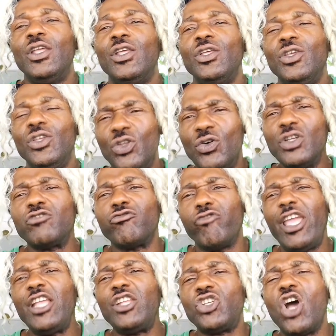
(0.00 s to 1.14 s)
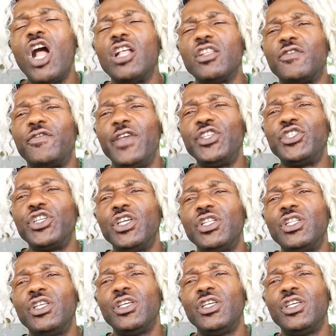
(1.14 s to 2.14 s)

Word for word: You know it's Ray Charles vision?